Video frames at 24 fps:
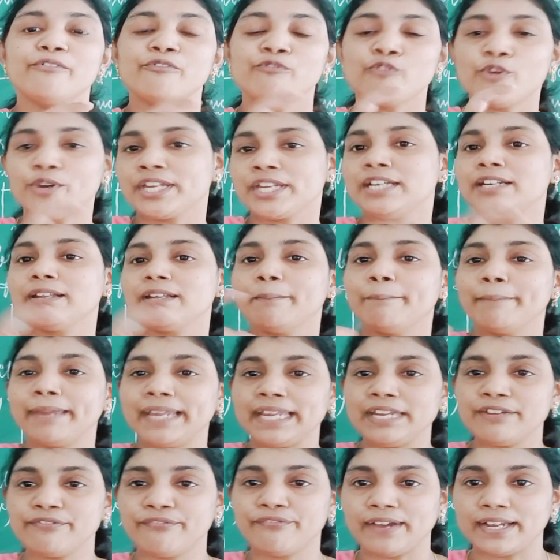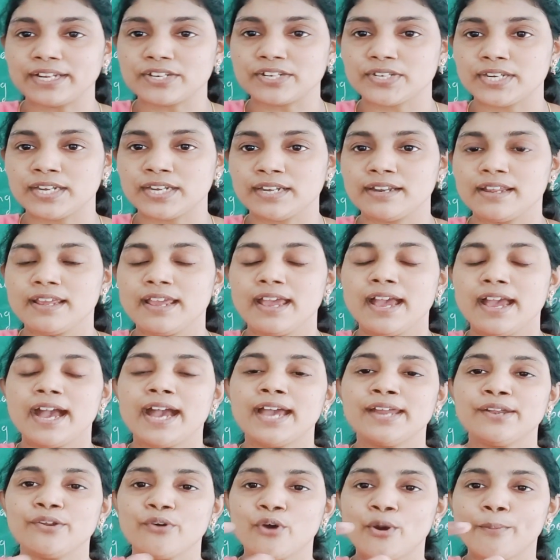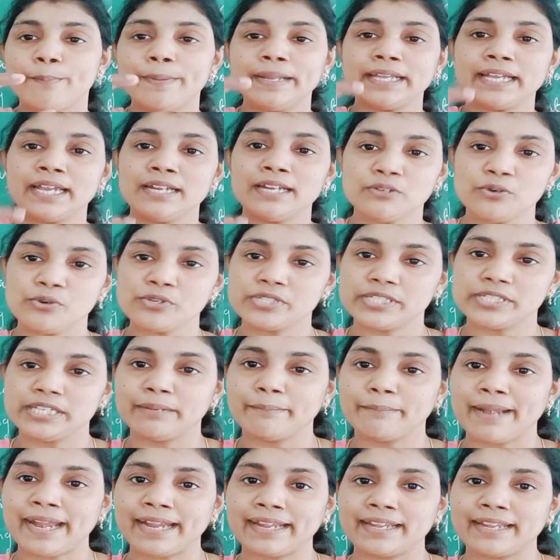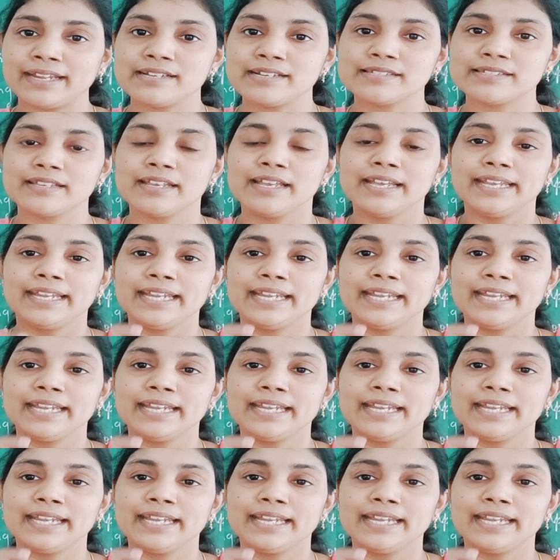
void main function and opening and closing brackets.